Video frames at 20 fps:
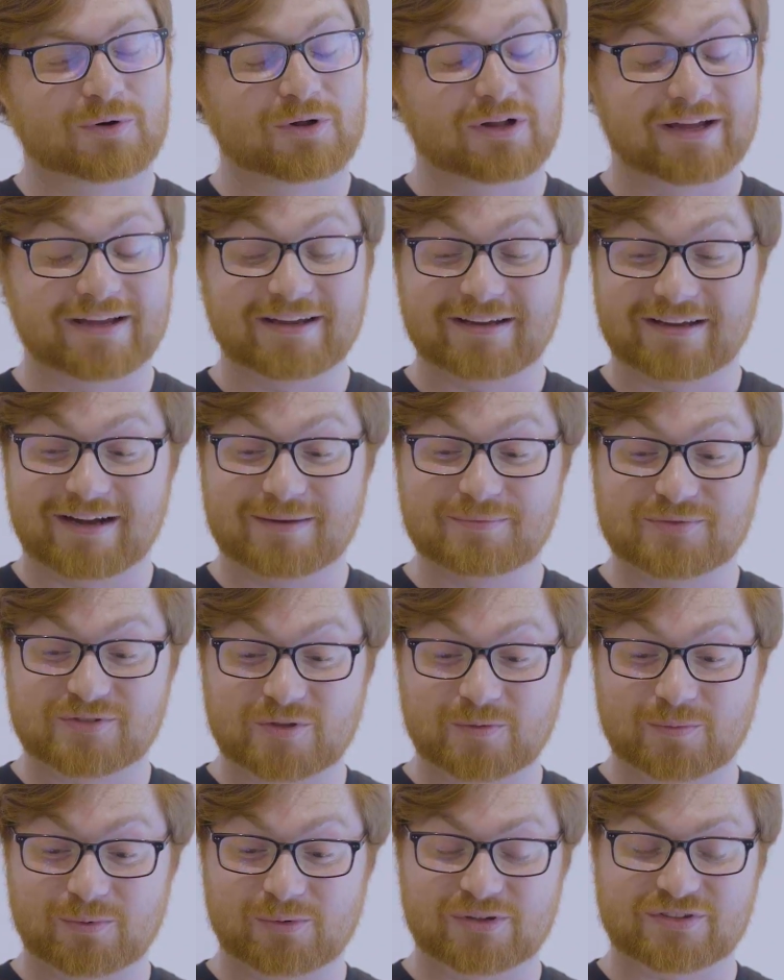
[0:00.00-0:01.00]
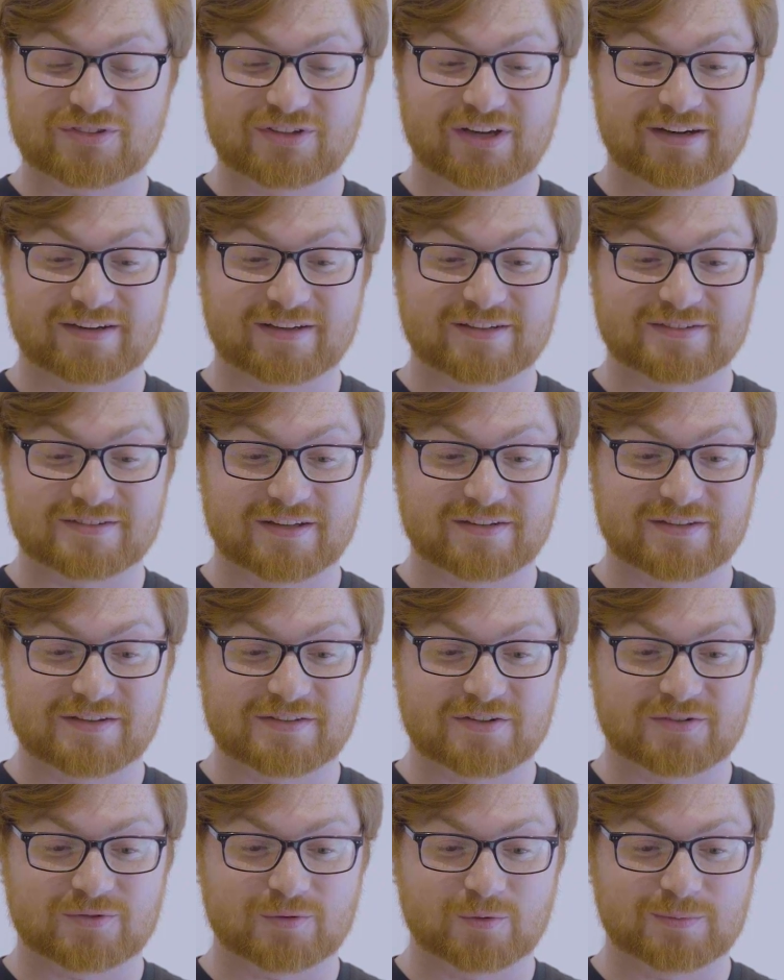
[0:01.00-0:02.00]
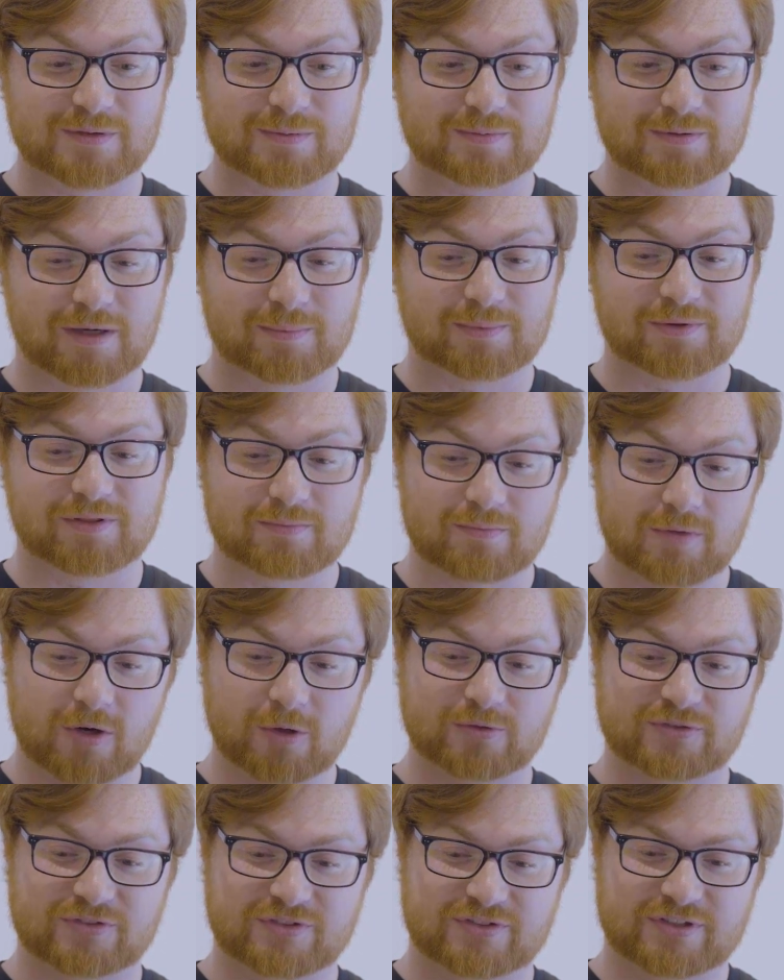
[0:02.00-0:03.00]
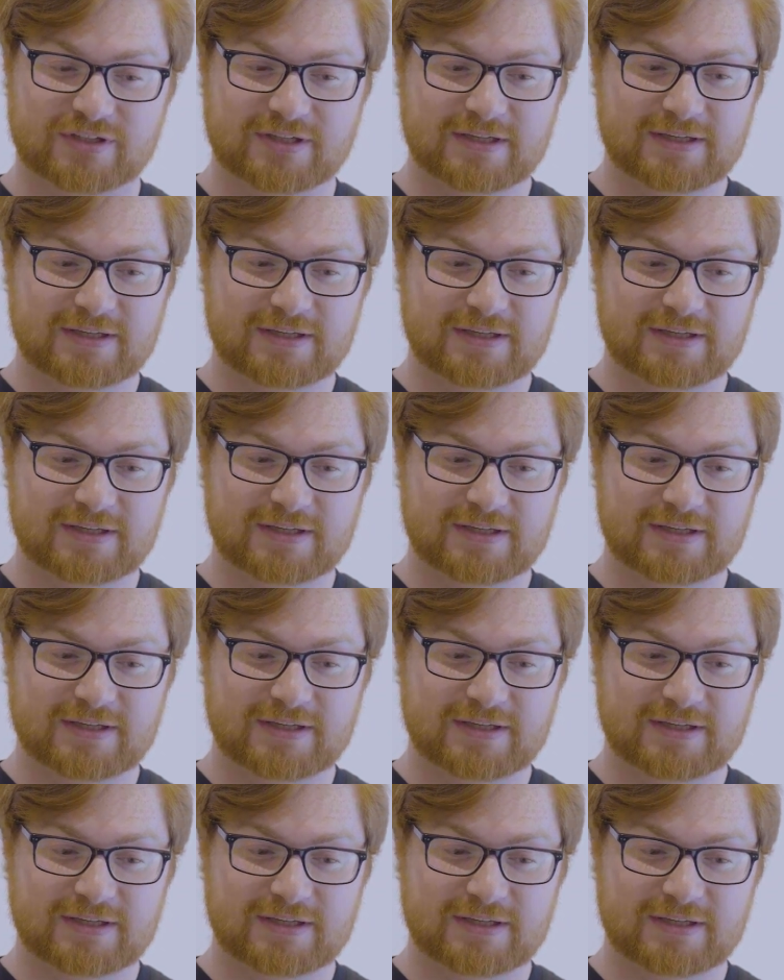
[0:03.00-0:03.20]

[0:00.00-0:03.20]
Well, hey, I'm super excited because I think this will be probably the most,